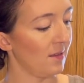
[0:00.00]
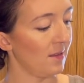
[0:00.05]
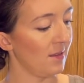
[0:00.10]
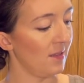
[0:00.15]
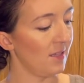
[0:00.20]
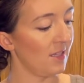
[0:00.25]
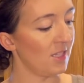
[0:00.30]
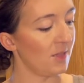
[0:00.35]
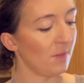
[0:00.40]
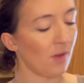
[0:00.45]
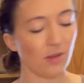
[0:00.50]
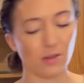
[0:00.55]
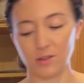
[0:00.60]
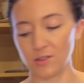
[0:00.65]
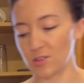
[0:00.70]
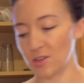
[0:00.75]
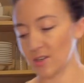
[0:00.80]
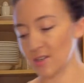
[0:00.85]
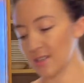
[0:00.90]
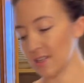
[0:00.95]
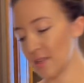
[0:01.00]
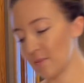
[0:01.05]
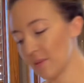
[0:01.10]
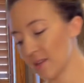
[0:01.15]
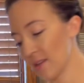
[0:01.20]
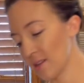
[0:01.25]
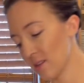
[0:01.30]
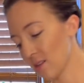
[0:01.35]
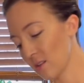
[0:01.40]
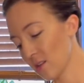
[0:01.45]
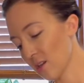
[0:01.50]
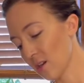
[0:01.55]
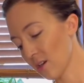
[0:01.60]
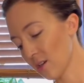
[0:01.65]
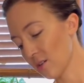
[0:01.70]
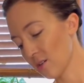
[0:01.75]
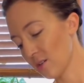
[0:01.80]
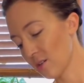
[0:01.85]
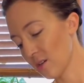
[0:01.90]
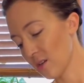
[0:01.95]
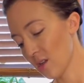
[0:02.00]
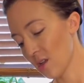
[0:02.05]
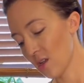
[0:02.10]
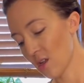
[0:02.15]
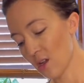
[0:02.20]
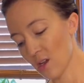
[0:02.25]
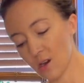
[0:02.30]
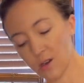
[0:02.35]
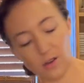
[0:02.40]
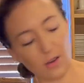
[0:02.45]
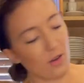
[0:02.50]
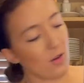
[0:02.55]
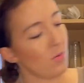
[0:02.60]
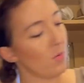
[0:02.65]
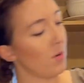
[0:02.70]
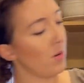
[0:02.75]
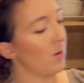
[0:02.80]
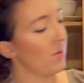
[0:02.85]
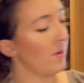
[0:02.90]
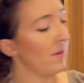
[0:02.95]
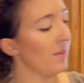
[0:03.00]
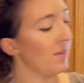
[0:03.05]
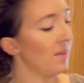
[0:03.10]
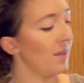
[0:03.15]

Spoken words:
Smaller jars can be a little harder to work with.